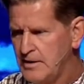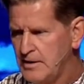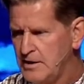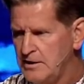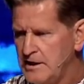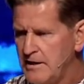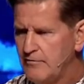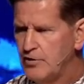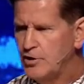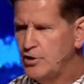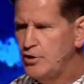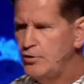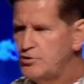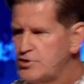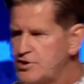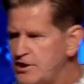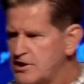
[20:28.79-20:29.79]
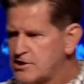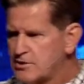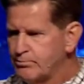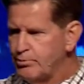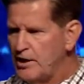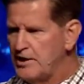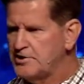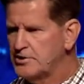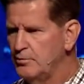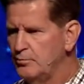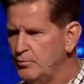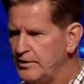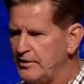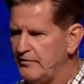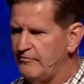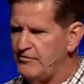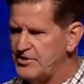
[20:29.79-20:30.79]
You ever use the expression
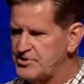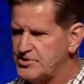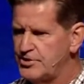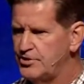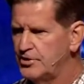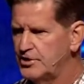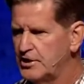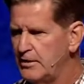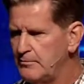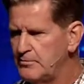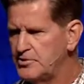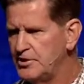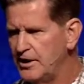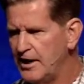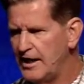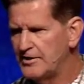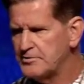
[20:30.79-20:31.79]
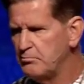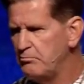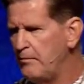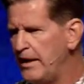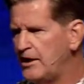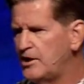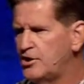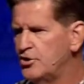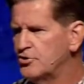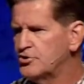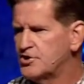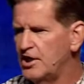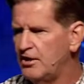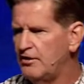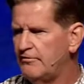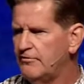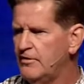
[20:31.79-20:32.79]
when a visitor comes to your house, make
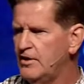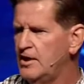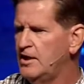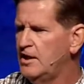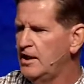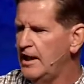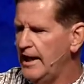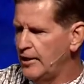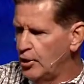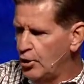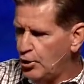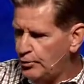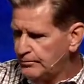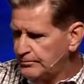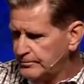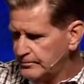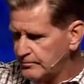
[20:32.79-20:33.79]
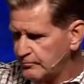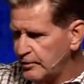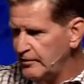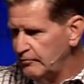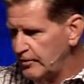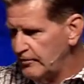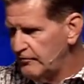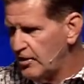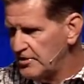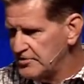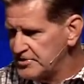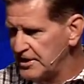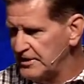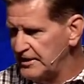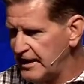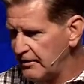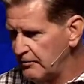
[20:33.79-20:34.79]
yourself at home? We've all
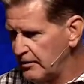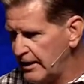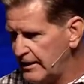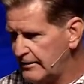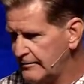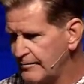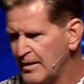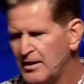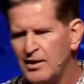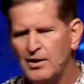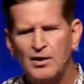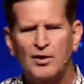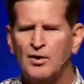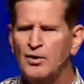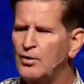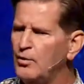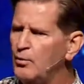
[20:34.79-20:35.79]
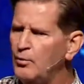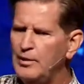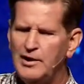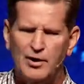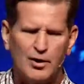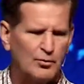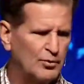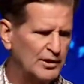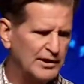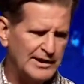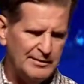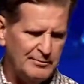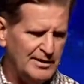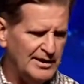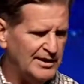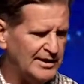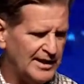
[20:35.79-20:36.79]
said that, right? We don't really
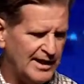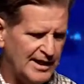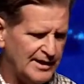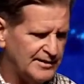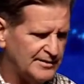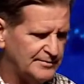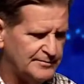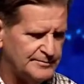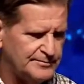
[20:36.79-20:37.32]
mean that.